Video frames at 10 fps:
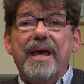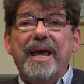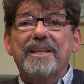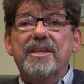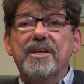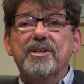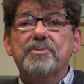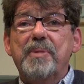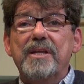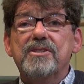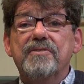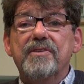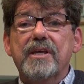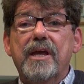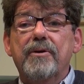at the expense
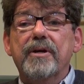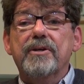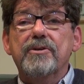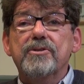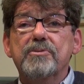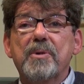of the characters,